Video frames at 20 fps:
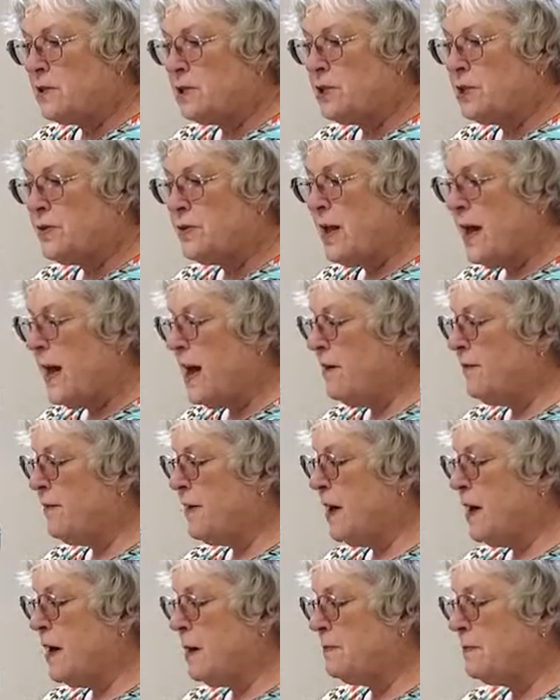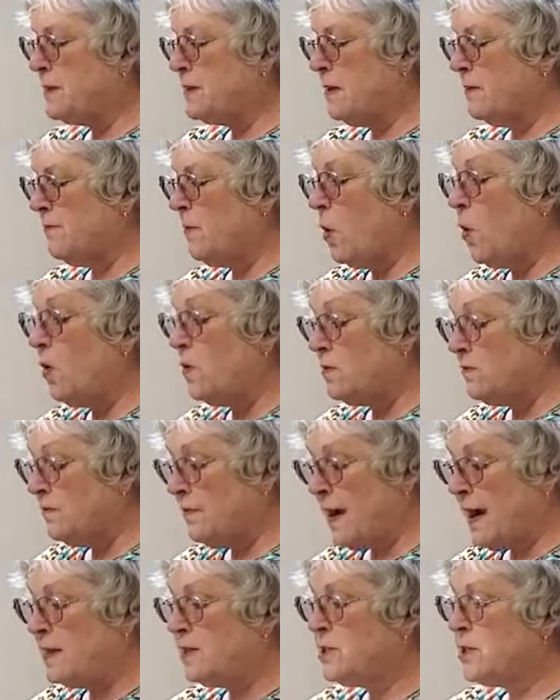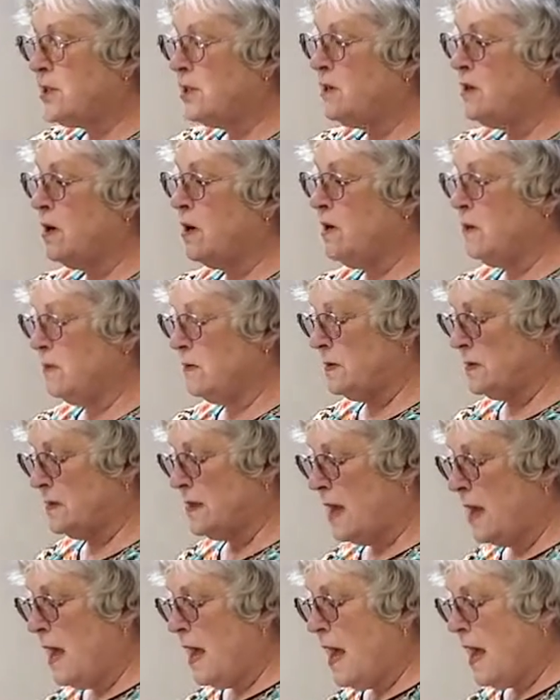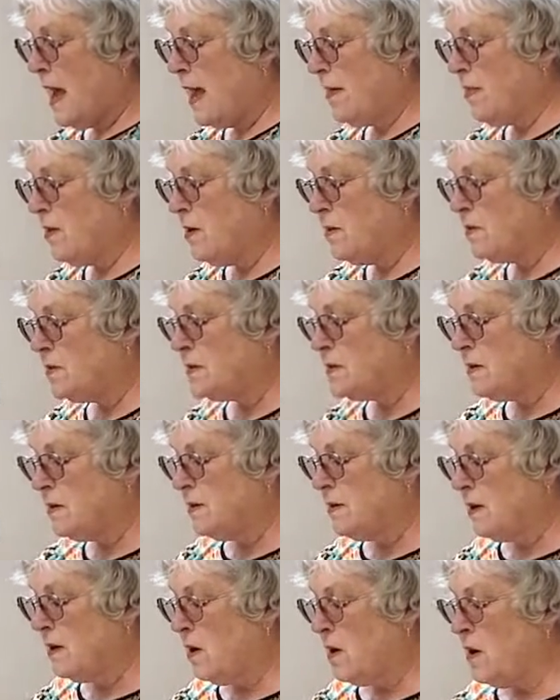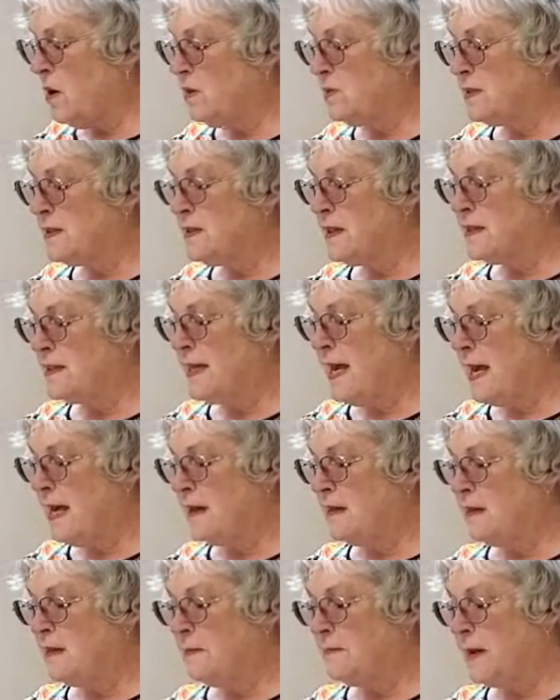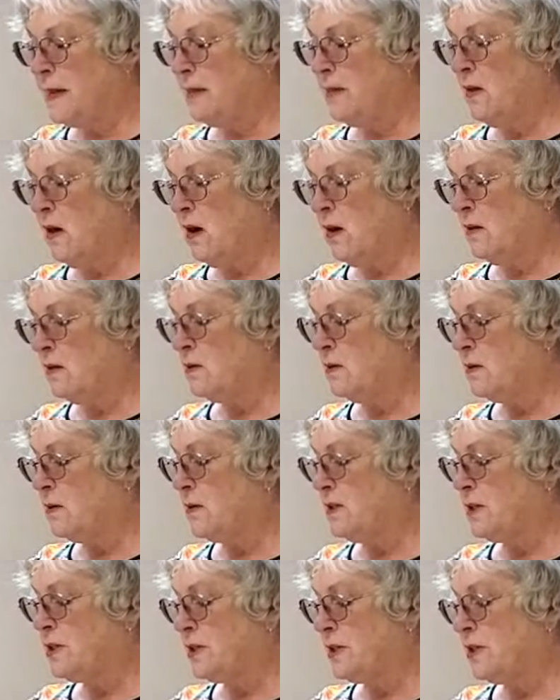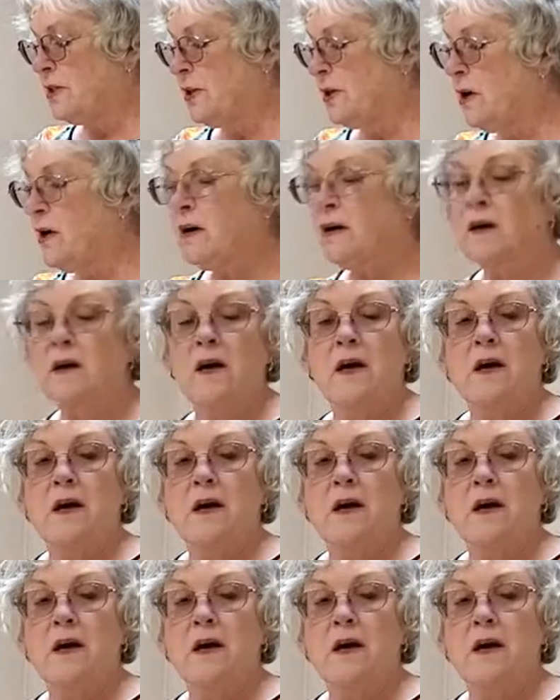2.5 cups of old-fashioned oats, and those are the oats that take a little bit longer to cook,